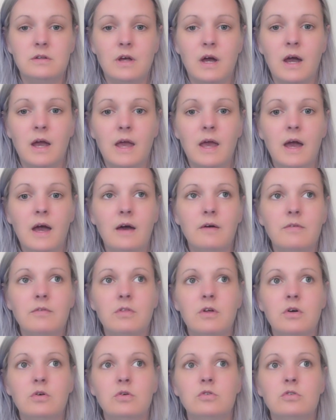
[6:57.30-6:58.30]
I have
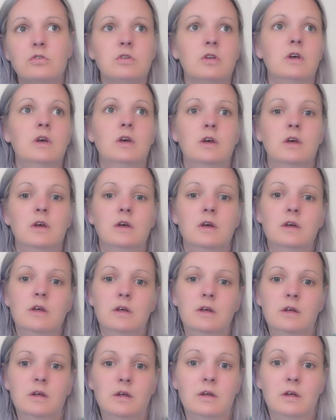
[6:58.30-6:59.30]
those
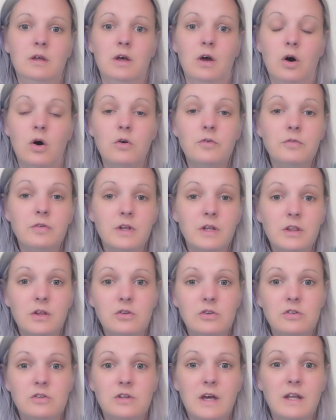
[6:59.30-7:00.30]
hopefully those
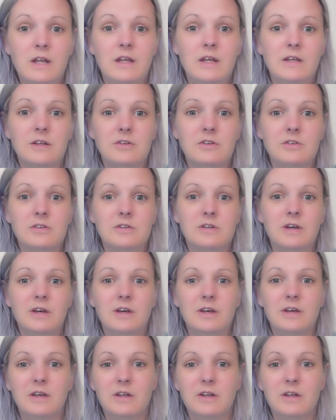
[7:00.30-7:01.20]
settings, you